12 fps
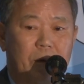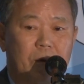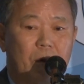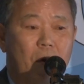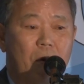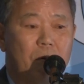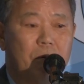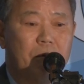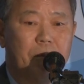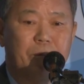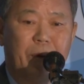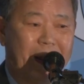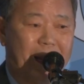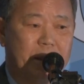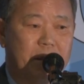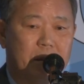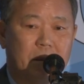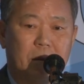No
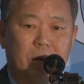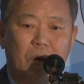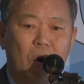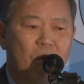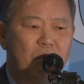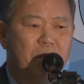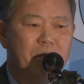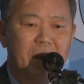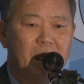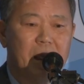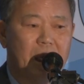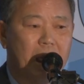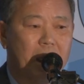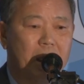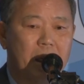press, no media